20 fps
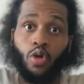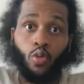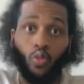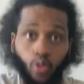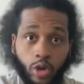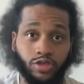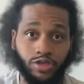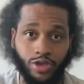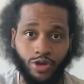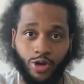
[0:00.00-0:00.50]

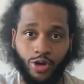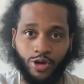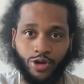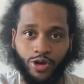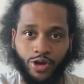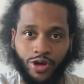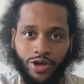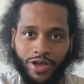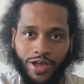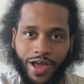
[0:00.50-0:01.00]
What's going
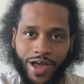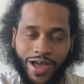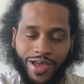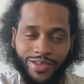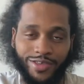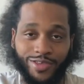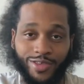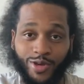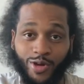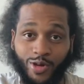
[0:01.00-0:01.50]
on,
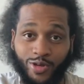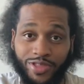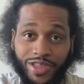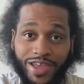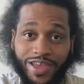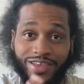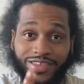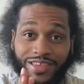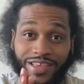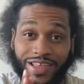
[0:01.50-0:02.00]
guys? So
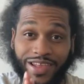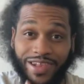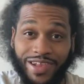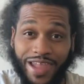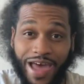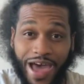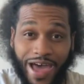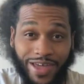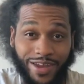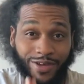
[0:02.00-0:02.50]
there's a
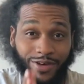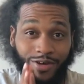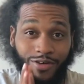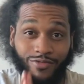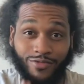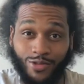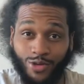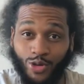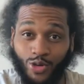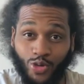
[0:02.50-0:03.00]
lot
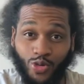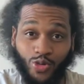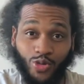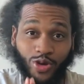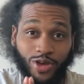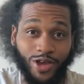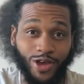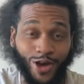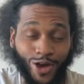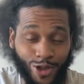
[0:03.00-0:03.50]
of new
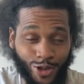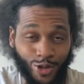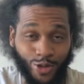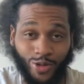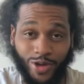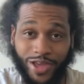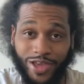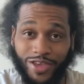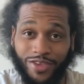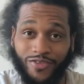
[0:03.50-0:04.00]

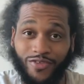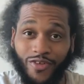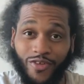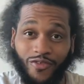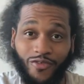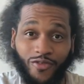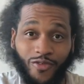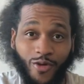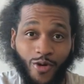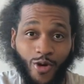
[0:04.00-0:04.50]
colorways for
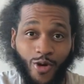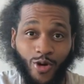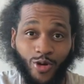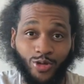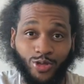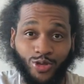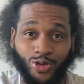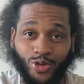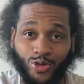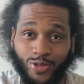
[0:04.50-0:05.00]

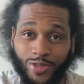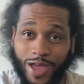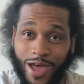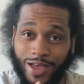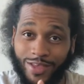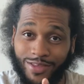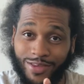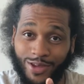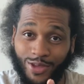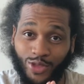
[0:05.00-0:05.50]
fall
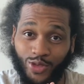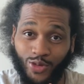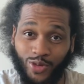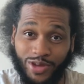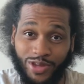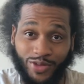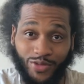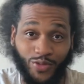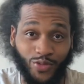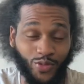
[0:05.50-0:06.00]

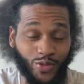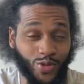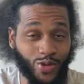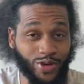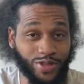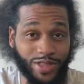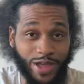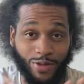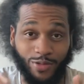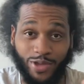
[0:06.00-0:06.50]

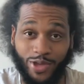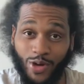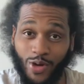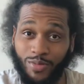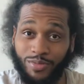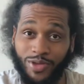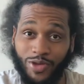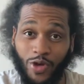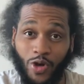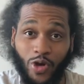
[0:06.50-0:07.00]
2024 that we're
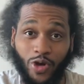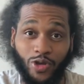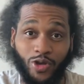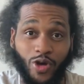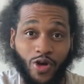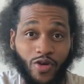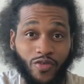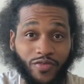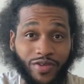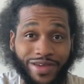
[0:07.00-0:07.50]
going to be going
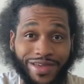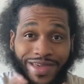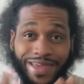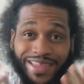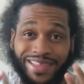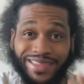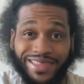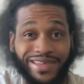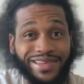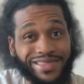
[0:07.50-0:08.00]
over,
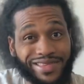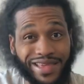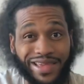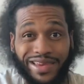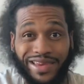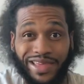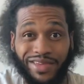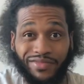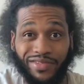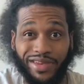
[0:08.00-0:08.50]
and this
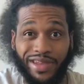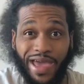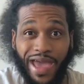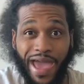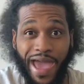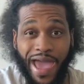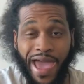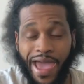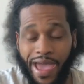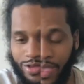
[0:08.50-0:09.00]
ain't even
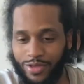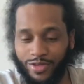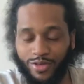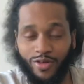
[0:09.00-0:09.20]
half.